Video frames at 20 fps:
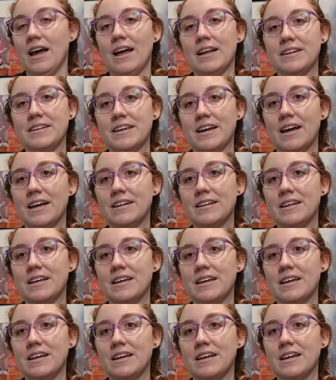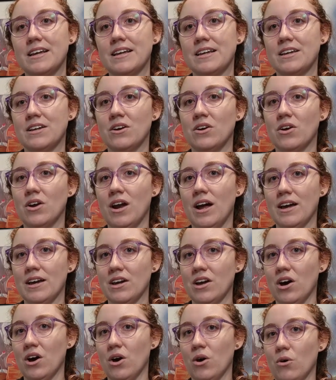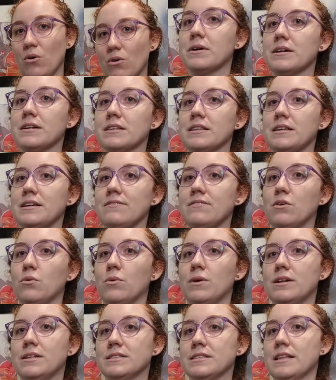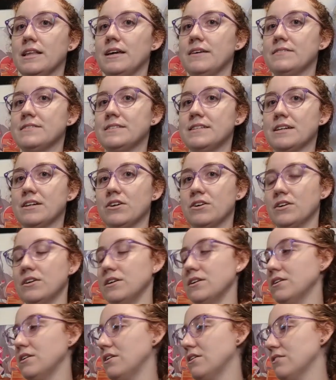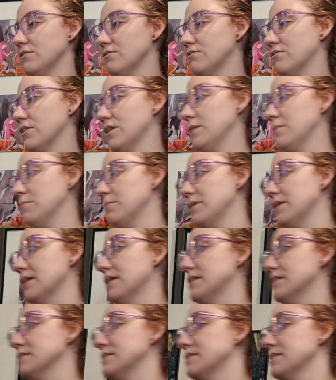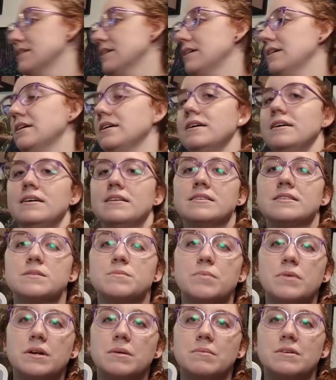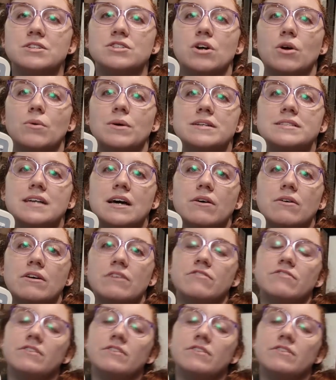And yet, here I go. We're gonna leave the "What is Life" sticker on frame because it's pretty much always how I